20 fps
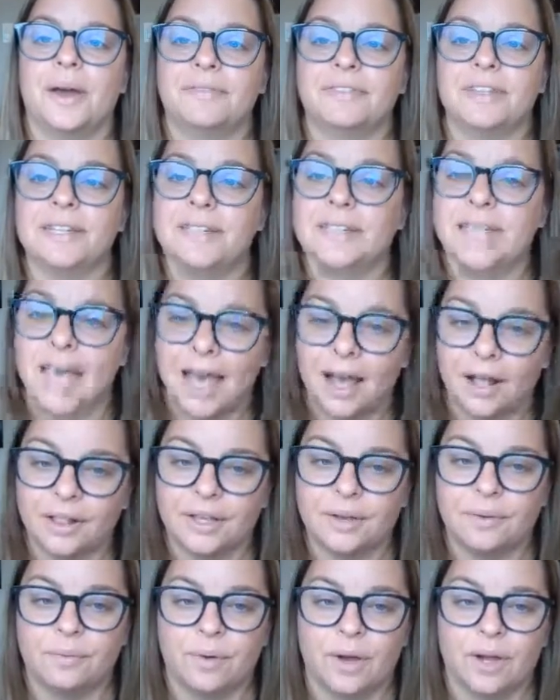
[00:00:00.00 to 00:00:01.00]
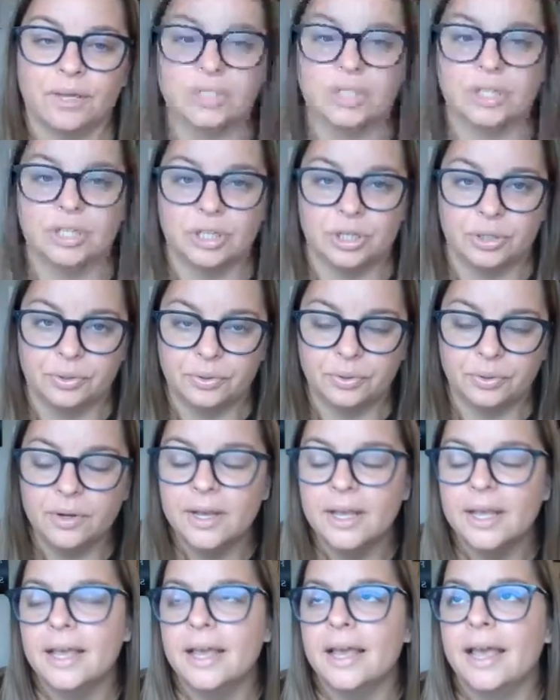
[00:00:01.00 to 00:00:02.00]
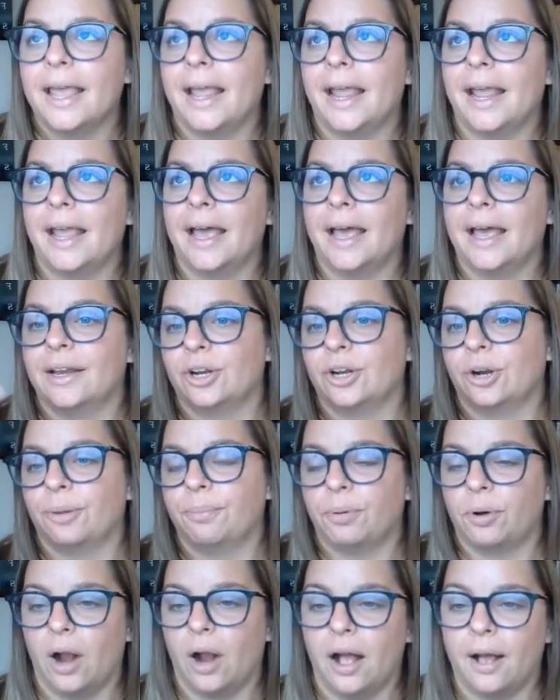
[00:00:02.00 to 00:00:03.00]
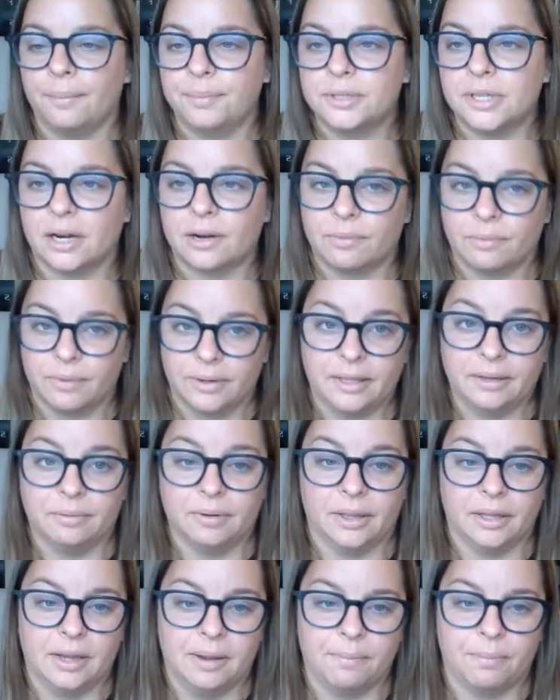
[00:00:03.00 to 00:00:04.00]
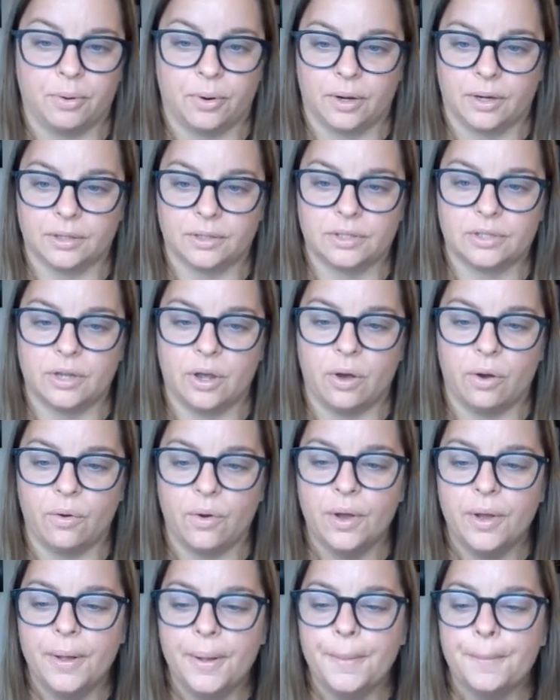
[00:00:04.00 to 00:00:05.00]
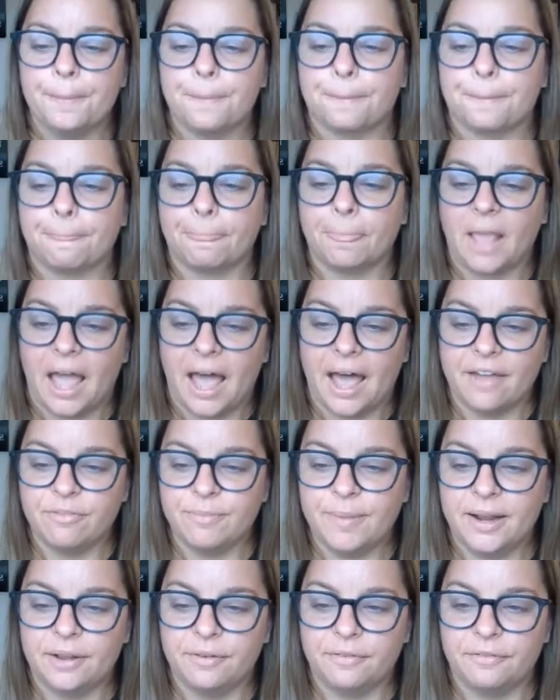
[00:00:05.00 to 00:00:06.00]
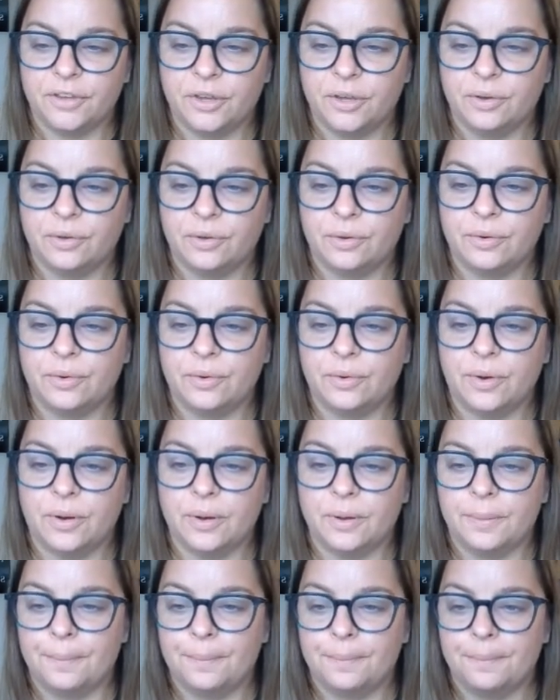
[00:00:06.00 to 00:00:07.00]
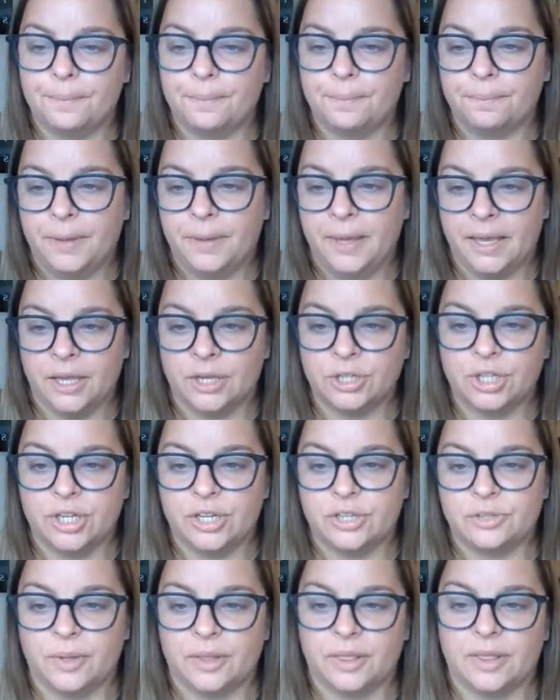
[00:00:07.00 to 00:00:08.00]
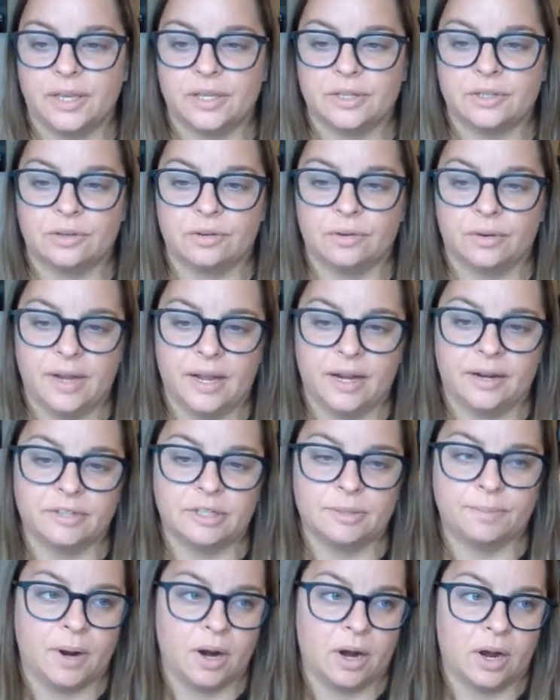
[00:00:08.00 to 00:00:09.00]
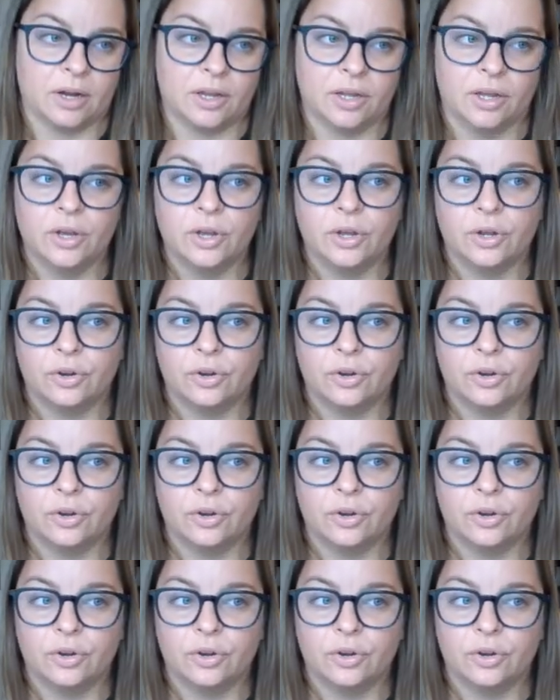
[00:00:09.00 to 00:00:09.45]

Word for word: you have to tell it what to do, and your prompts are really, really important. So I've made a few PNGs with this Creative Spark